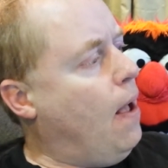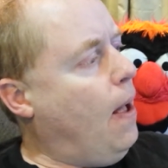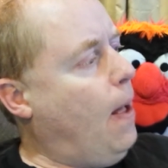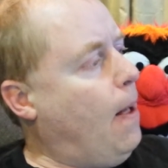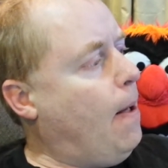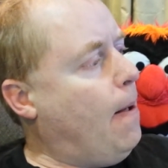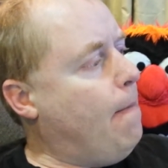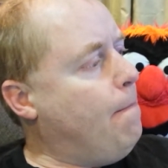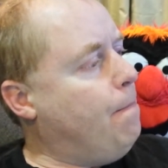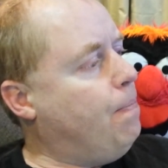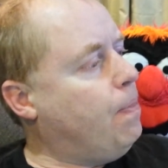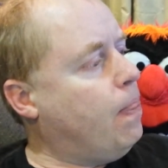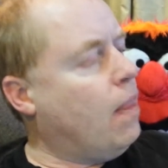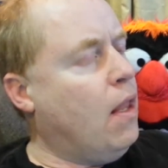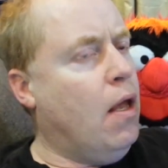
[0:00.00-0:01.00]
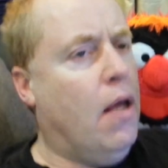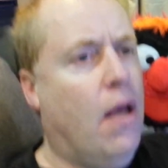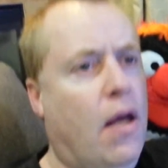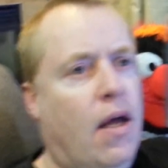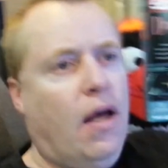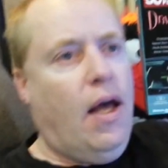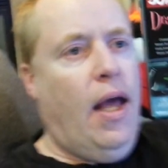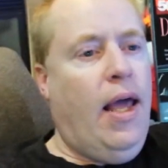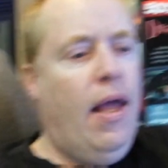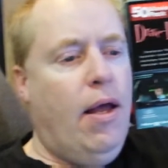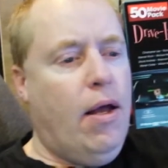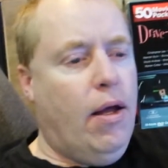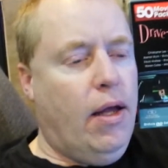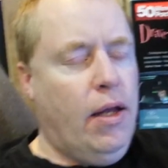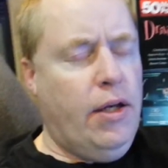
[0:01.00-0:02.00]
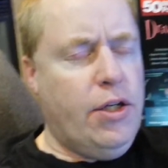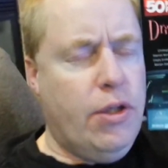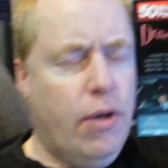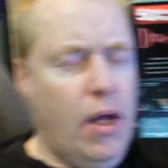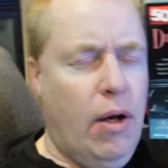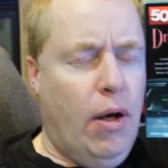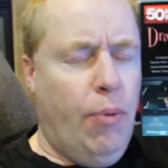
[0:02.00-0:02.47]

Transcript: Um, I, entered,